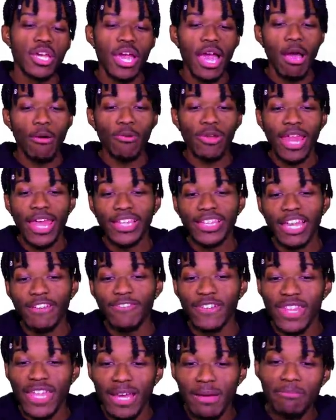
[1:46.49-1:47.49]
I would like that
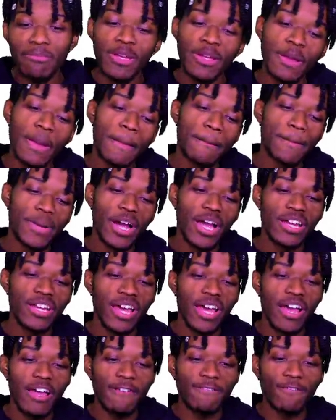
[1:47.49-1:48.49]
for them. But
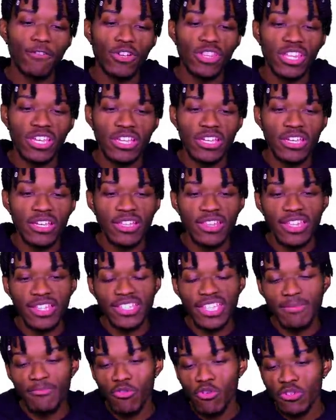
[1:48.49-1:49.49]
uh, for the, the
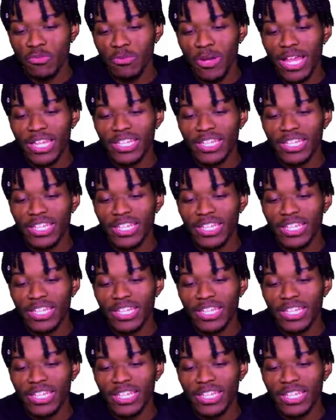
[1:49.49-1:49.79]
Timberwolves, probably